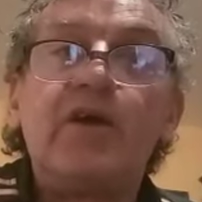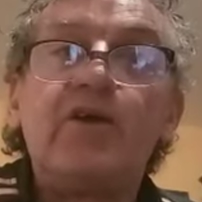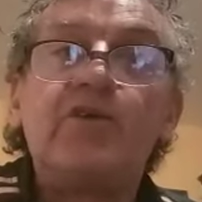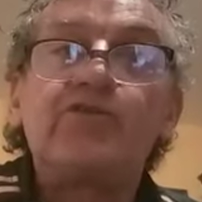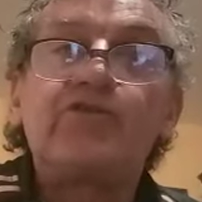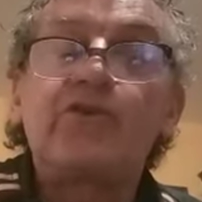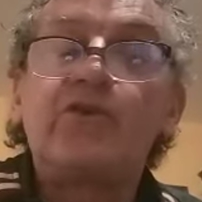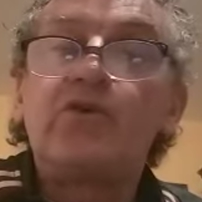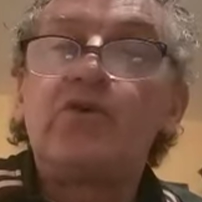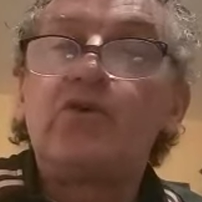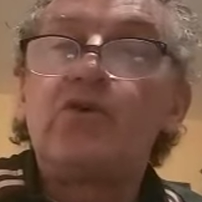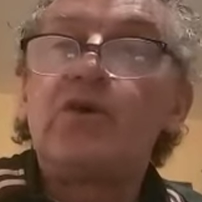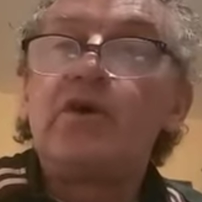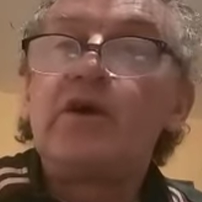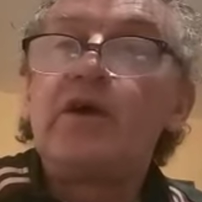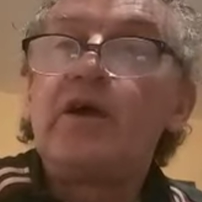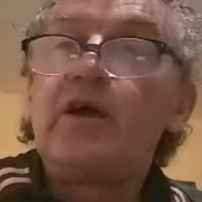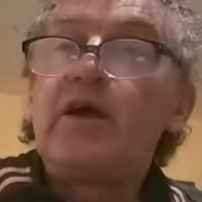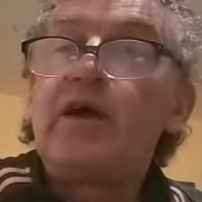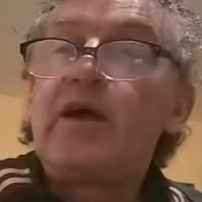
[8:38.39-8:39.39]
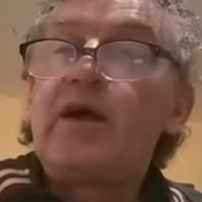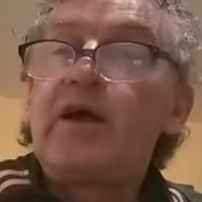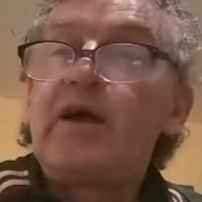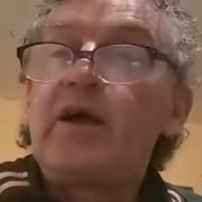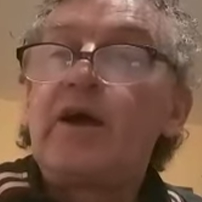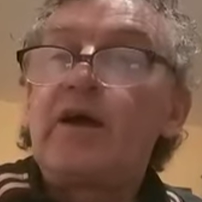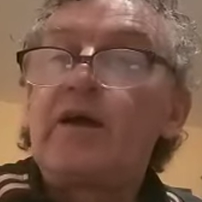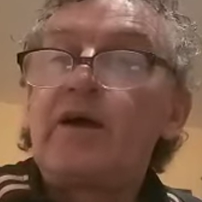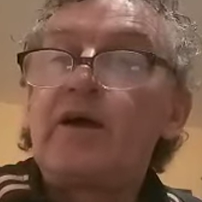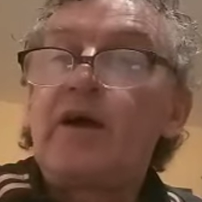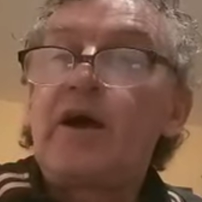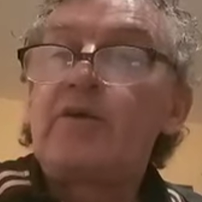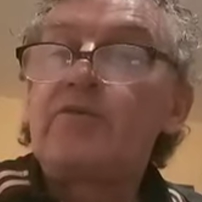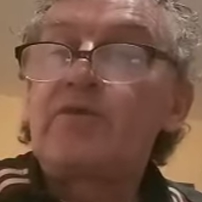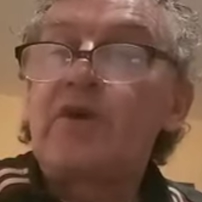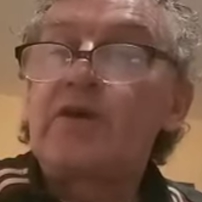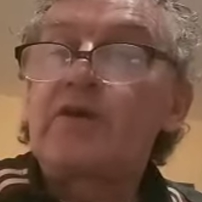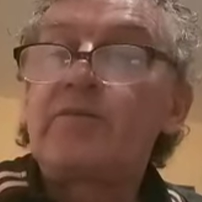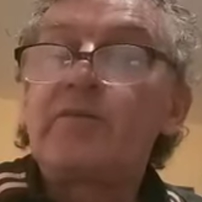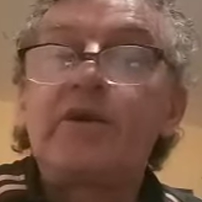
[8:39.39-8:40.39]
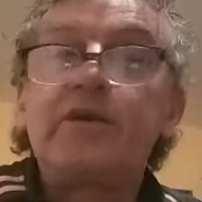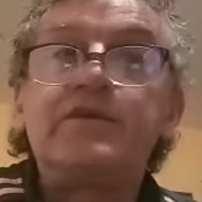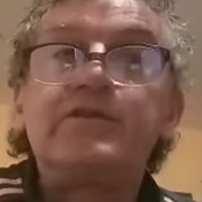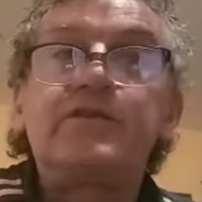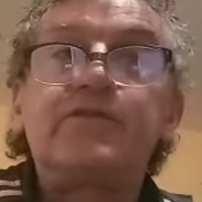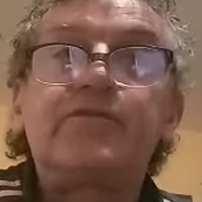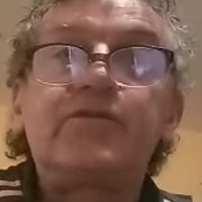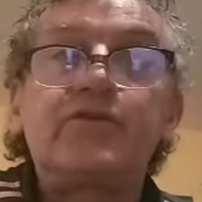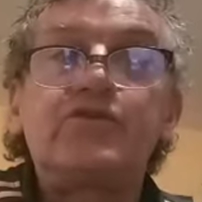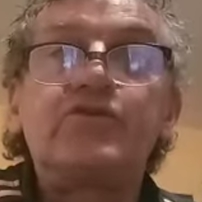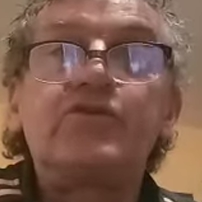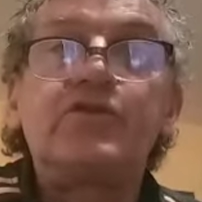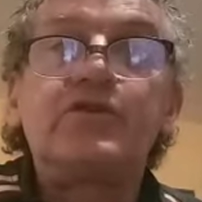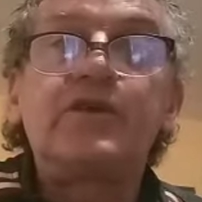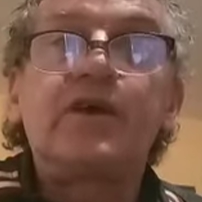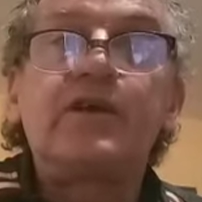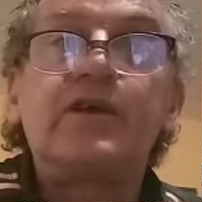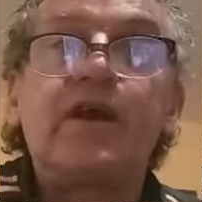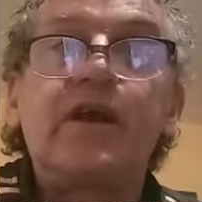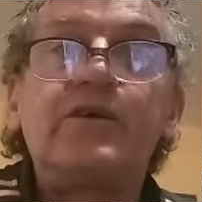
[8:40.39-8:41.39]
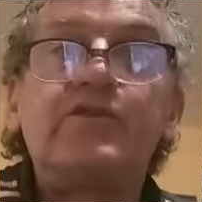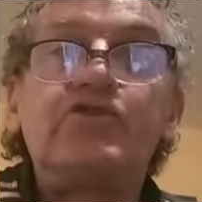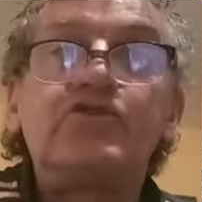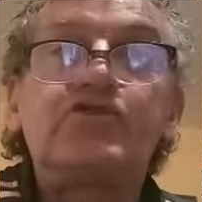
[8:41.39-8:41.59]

So I'd recommend if you're doing it online,